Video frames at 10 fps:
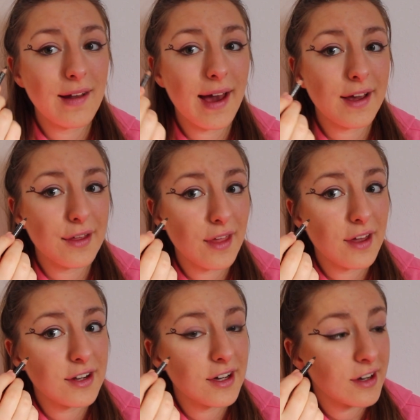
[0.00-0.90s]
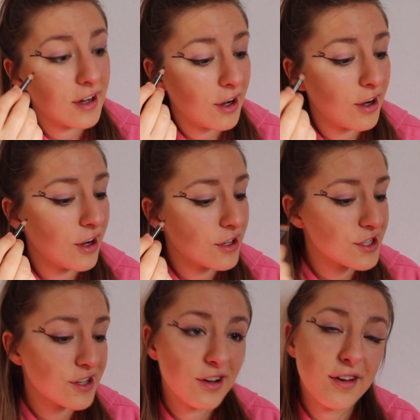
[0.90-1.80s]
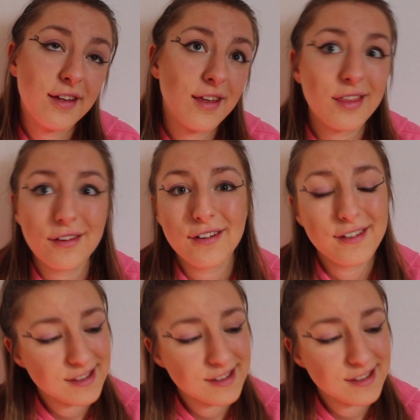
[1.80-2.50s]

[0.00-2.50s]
like another heart underneath or